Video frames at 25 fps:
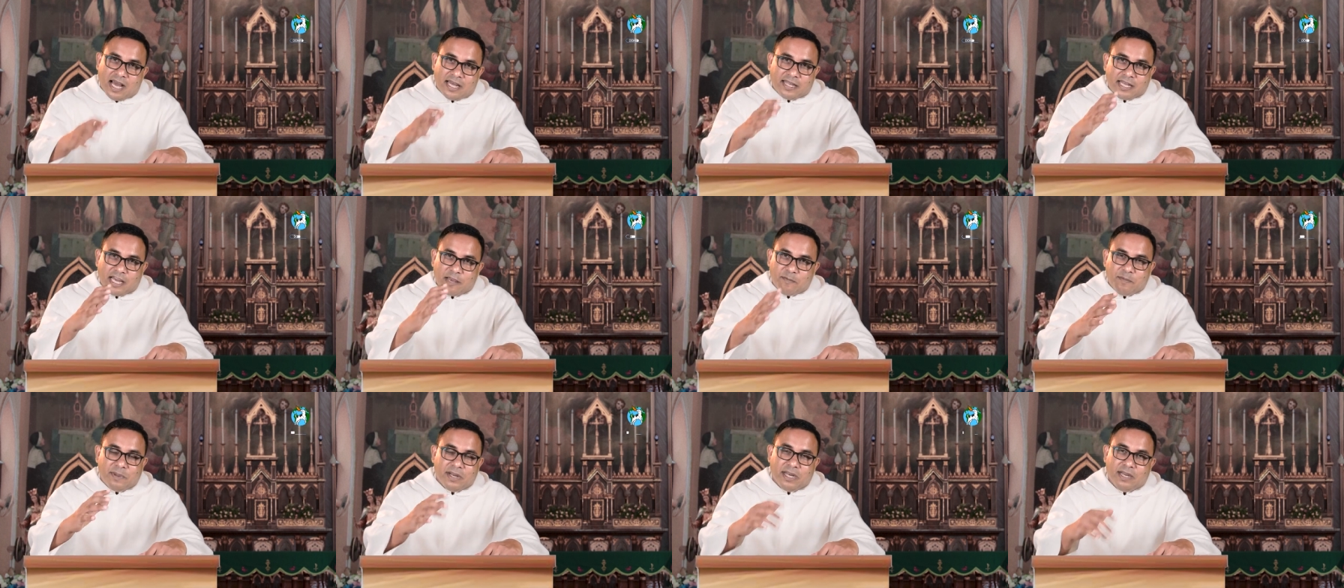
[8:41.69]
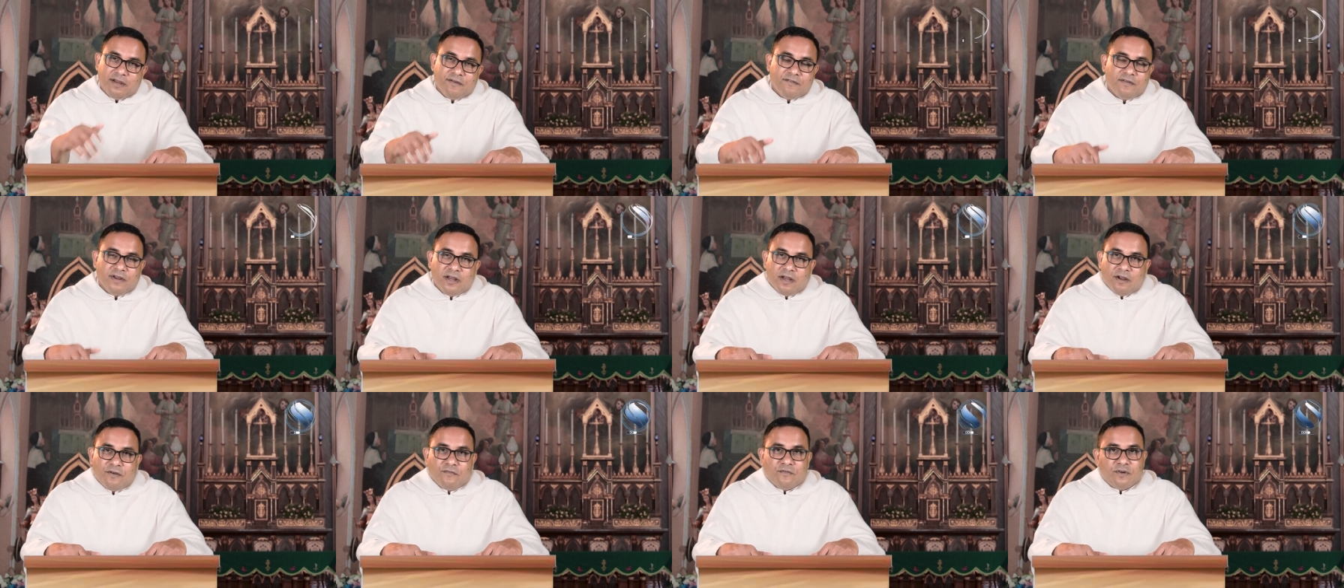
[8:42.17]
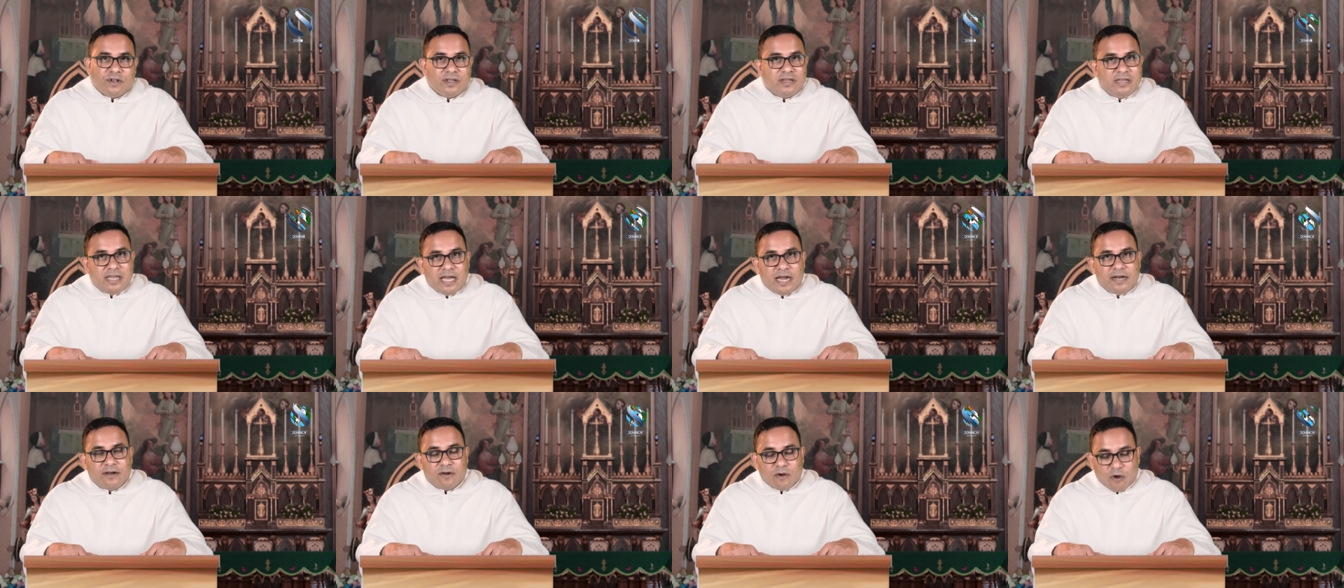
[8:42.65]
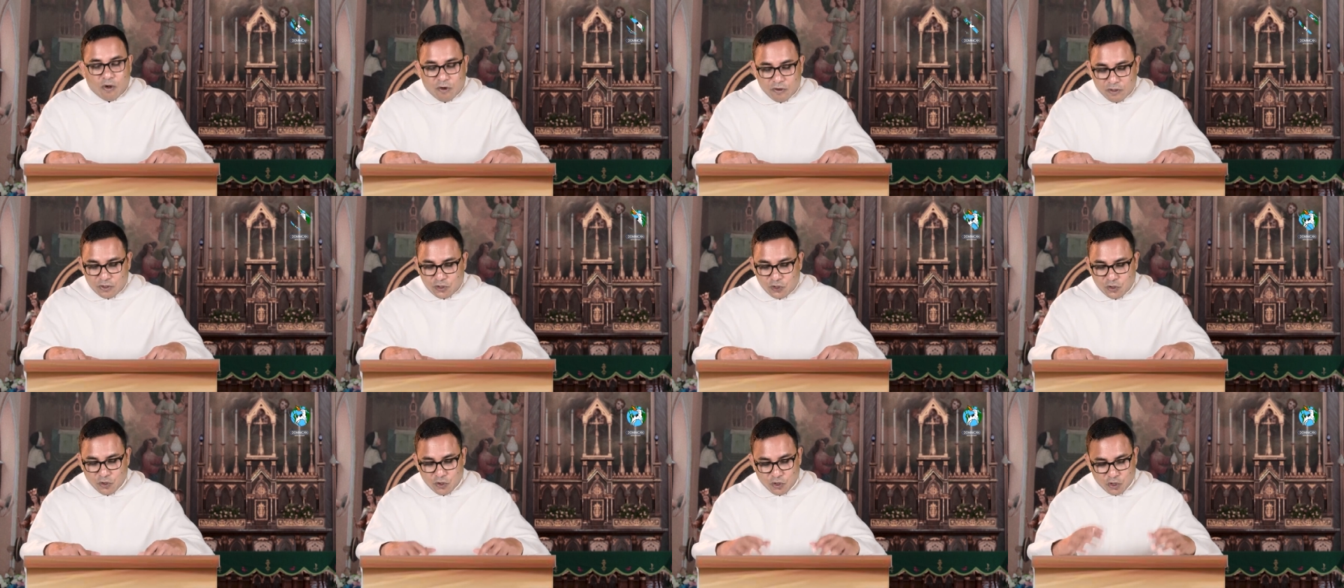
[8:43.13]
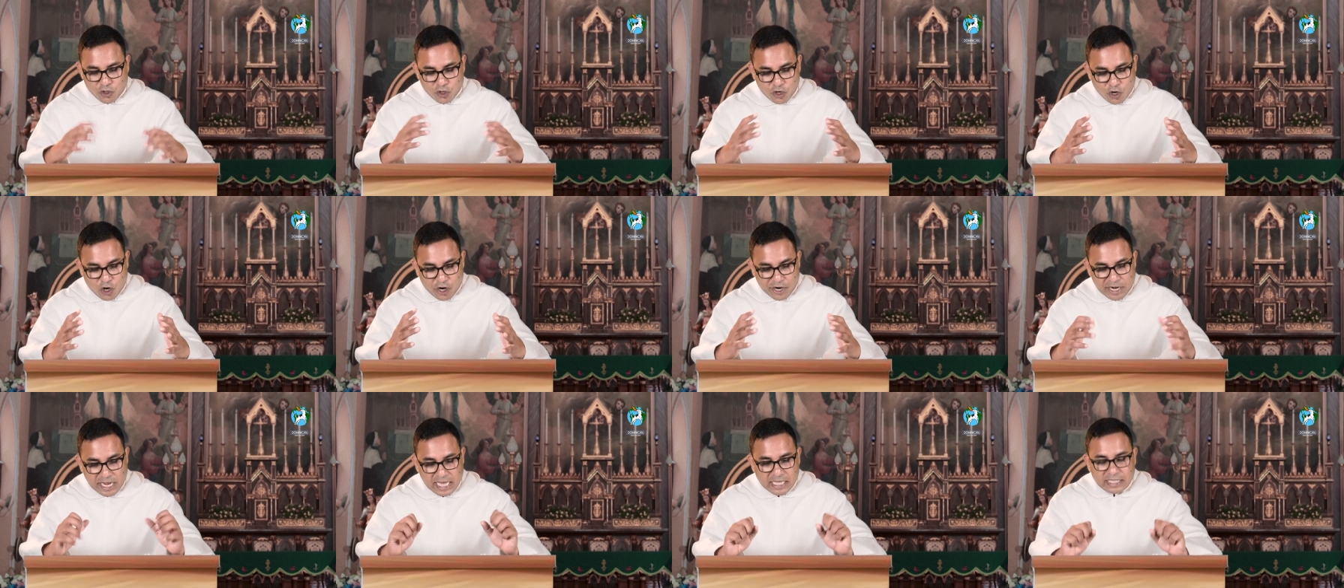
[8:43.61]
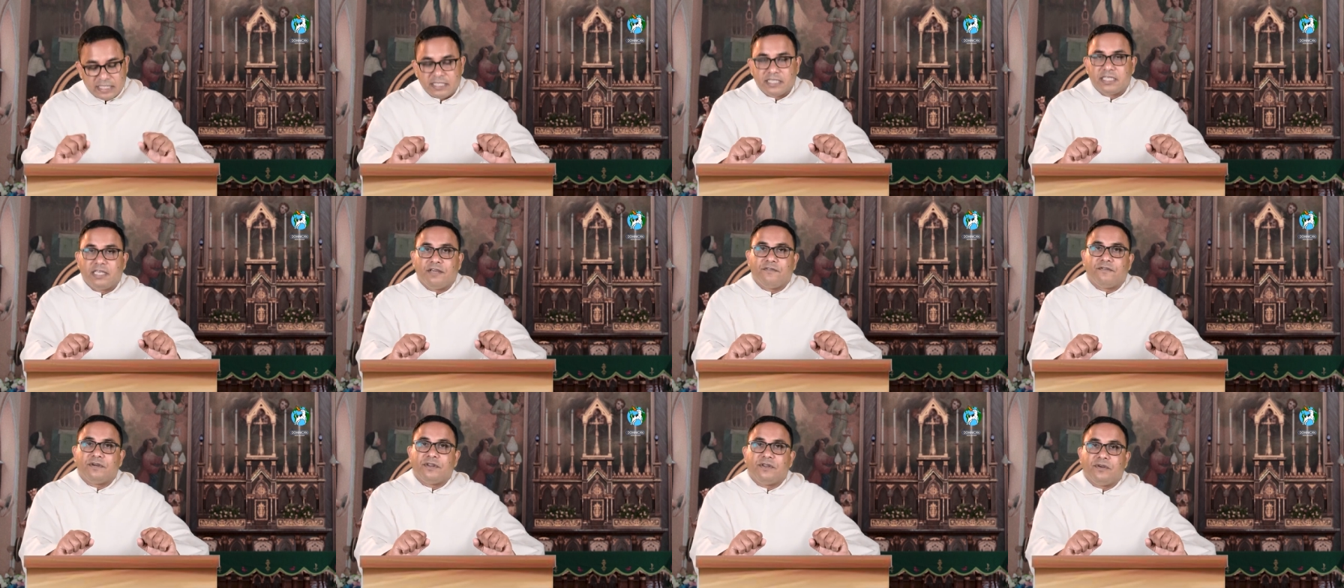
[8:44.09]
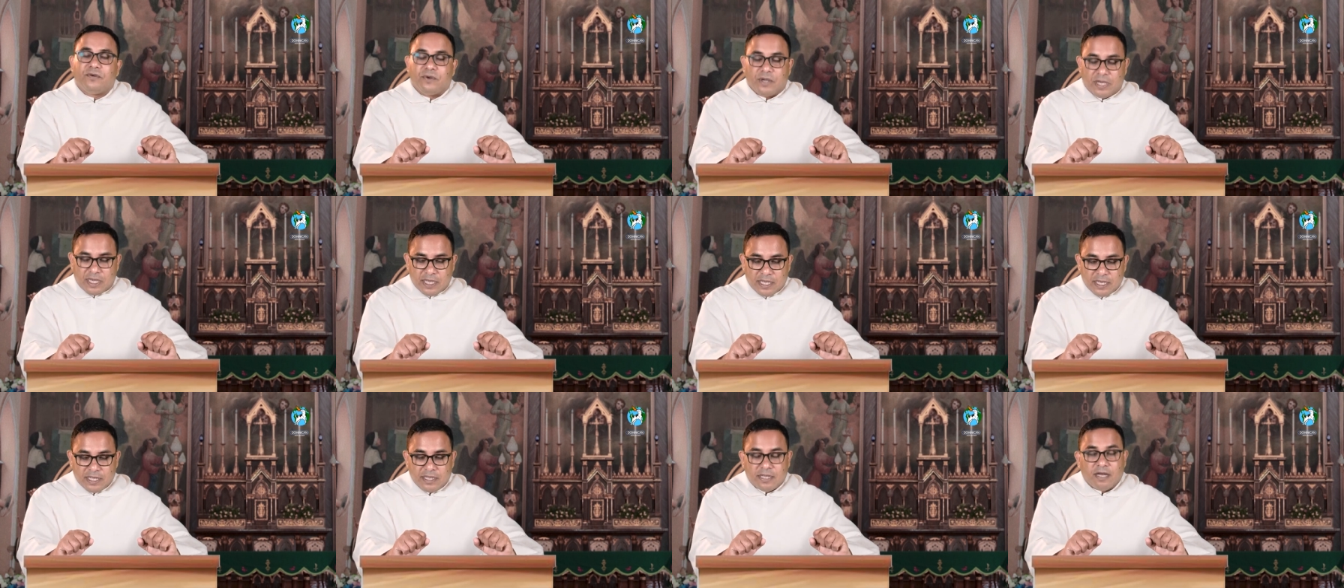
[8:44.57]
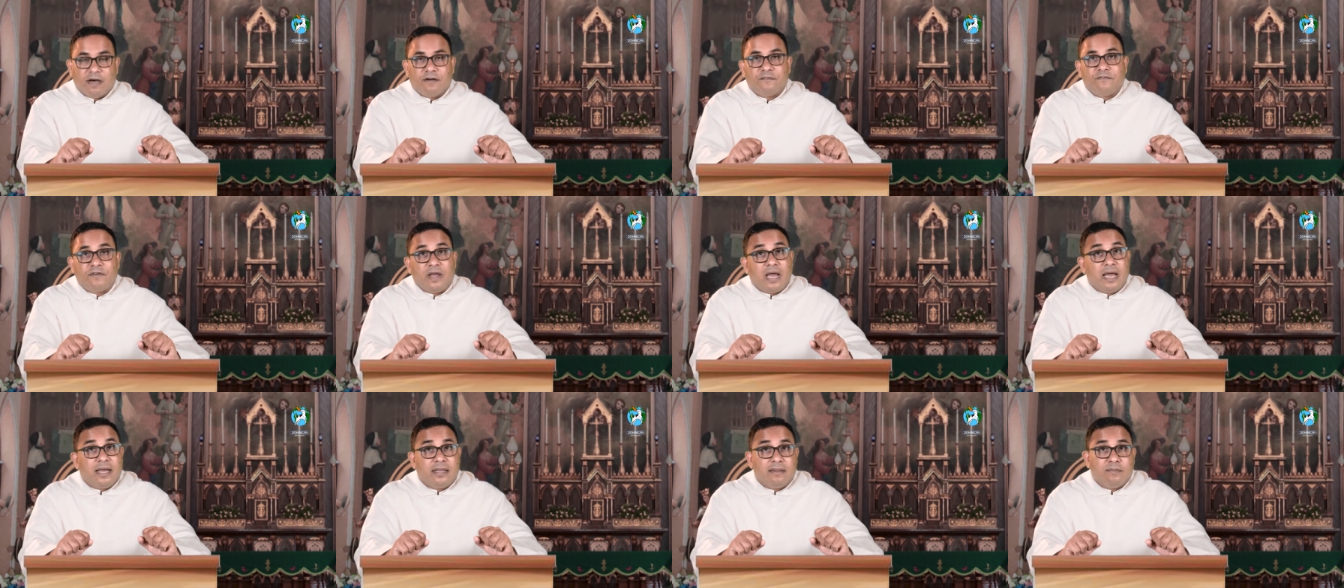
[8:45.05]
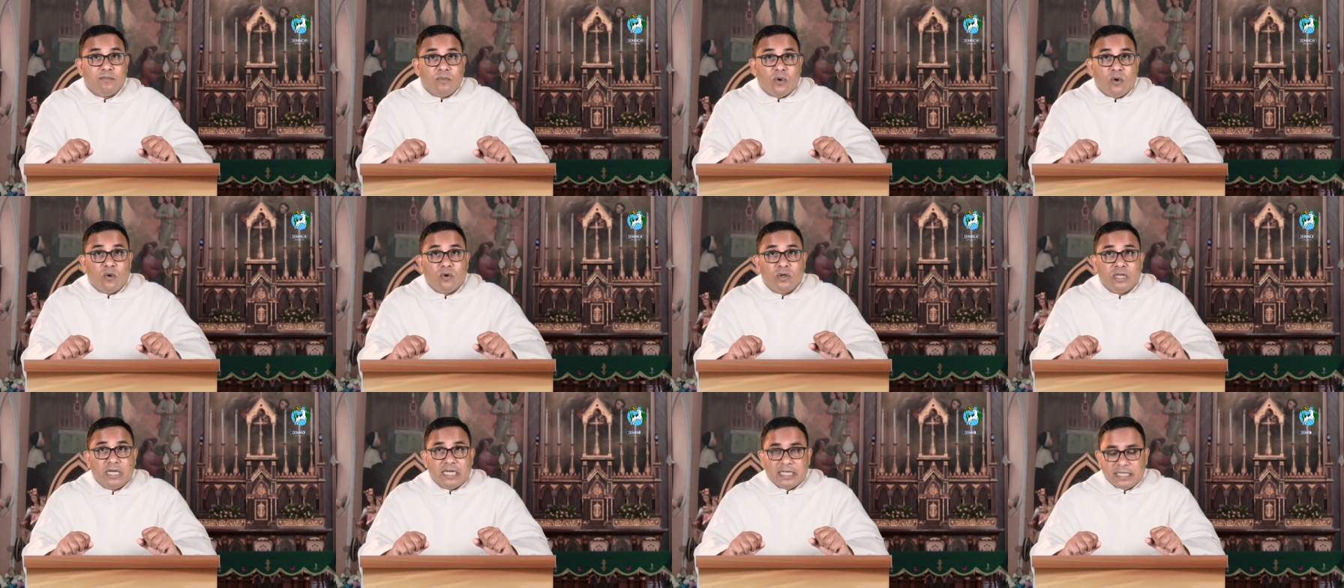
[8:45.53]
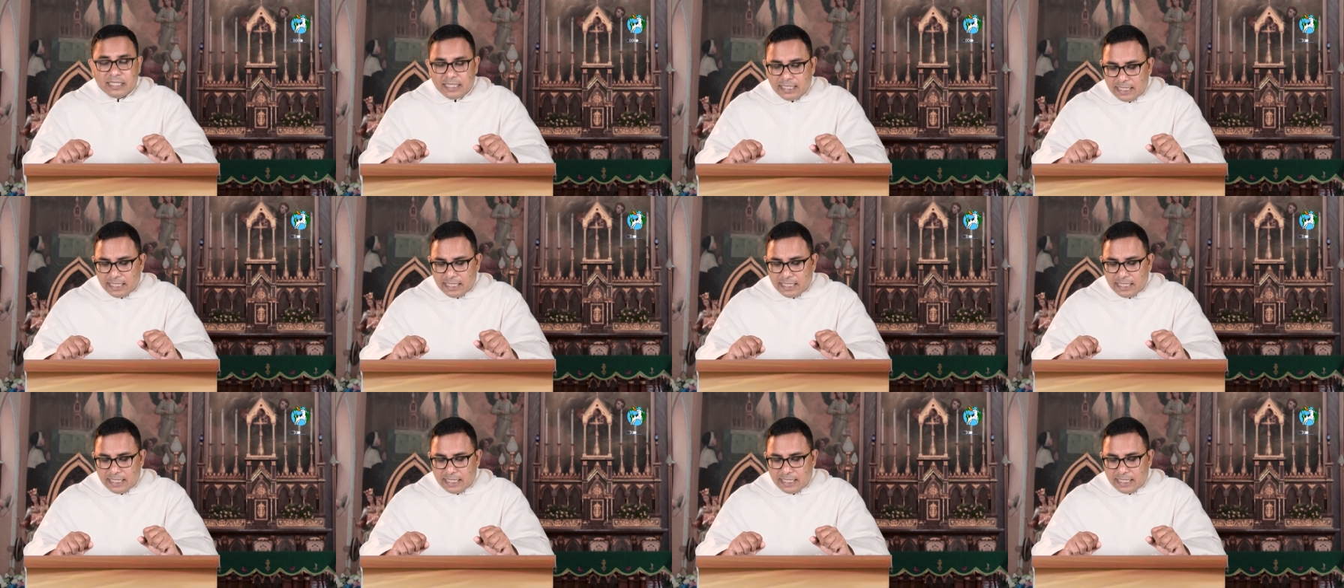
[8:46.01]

And I believe for that also God has given you enough and more